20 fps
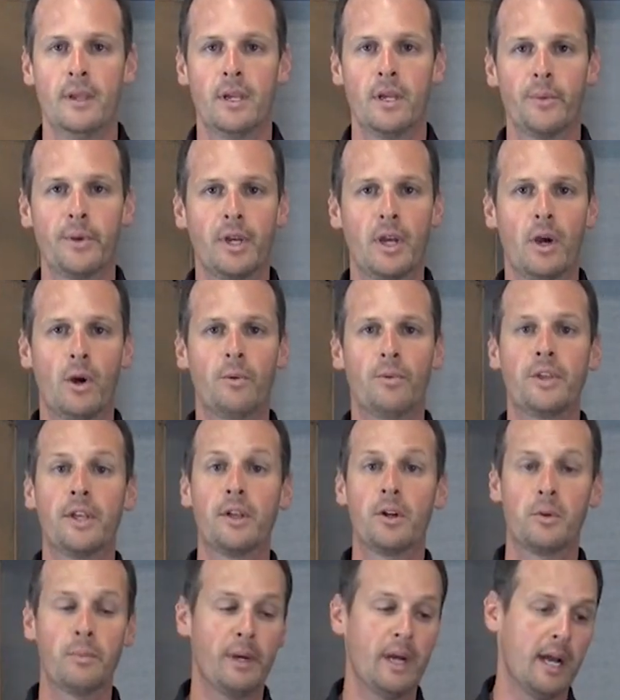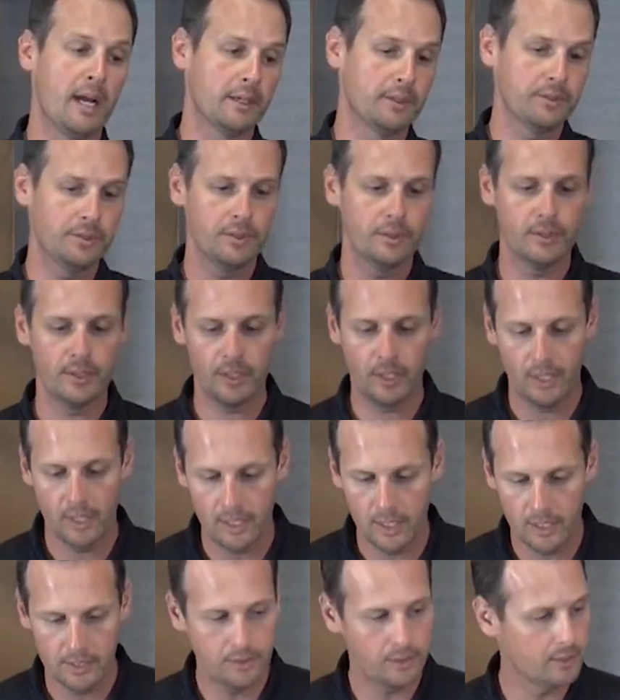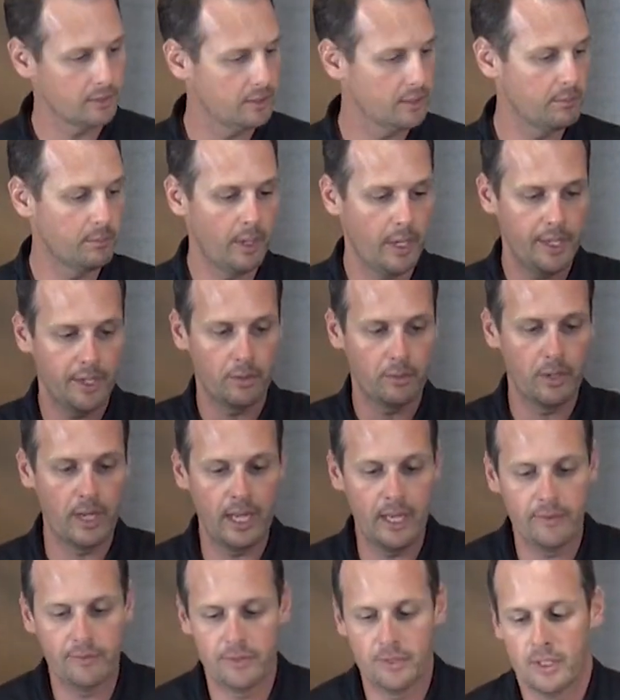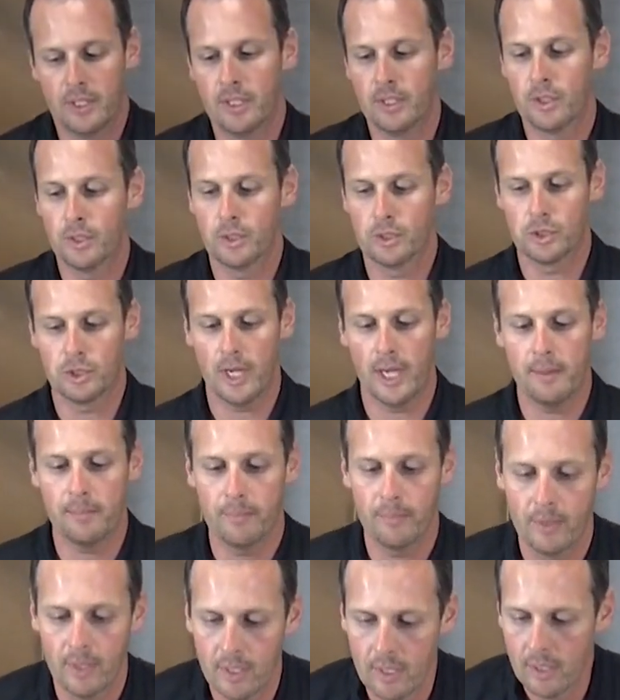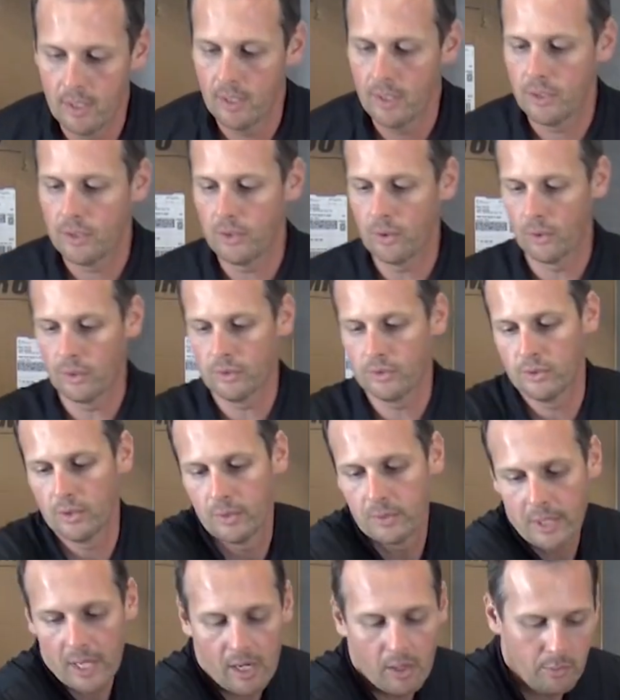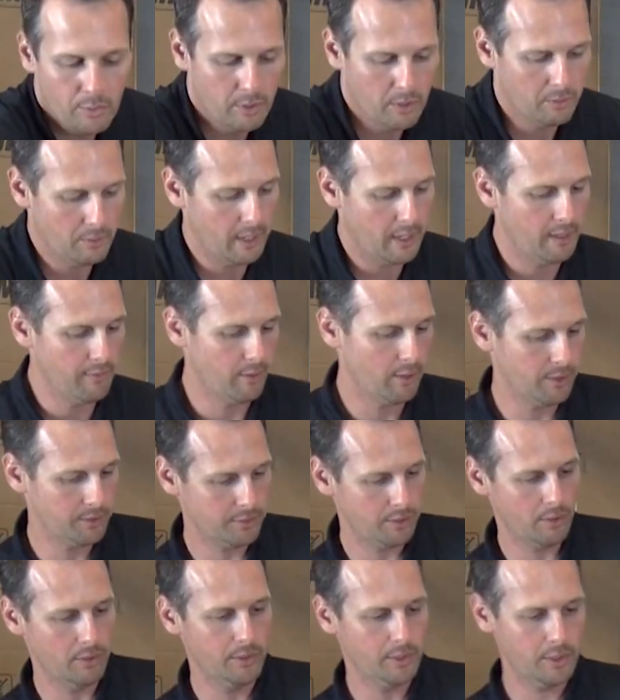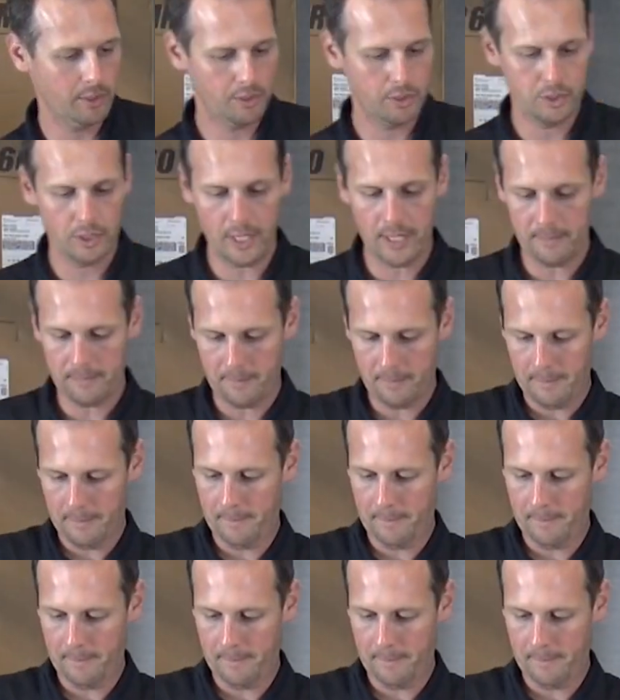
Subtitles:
here we go, the inner box. You can see mine arrived in good shape. Yours, no doubt, will arrive also in good shape.